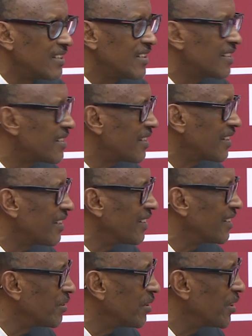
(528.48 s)
a
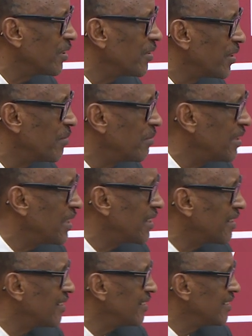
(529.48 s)
second or a
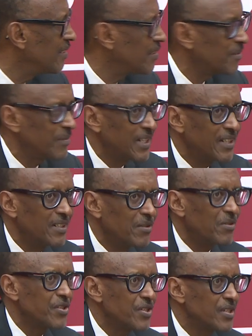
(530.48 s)
minute. It might
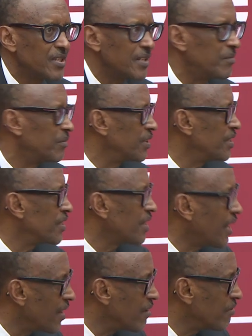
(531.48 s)
cost somebody's
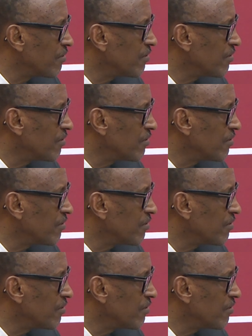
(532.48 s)
life.